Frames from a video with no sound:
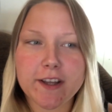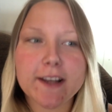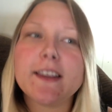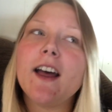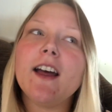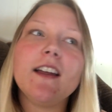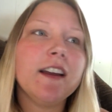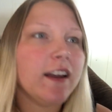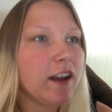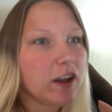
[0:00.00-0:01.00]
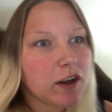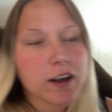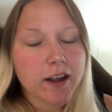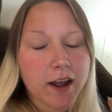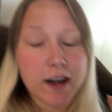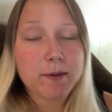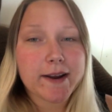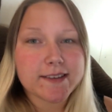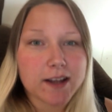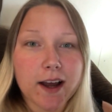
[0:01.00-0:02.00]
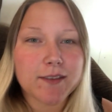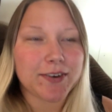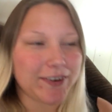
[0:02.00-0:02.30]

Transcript: like that. Anyways, uh,